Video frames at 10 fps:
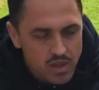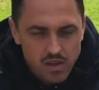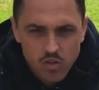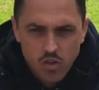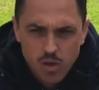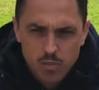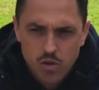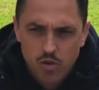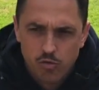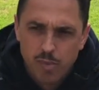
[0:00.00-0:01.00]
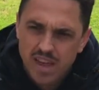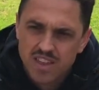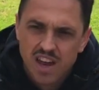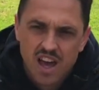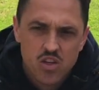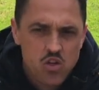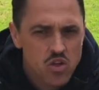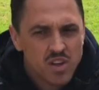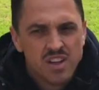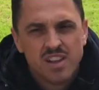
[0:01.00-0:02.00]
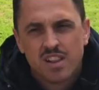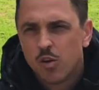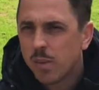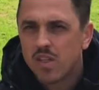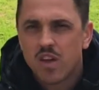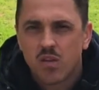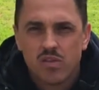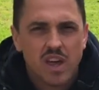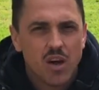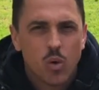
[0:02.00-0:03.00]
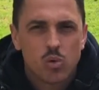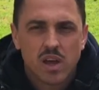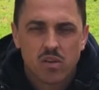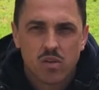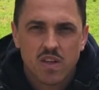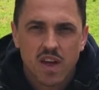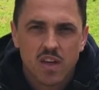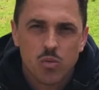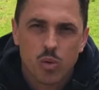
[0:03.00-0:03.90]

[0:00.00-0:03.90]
In terms of batonnage, little bits here and there, all done on taste.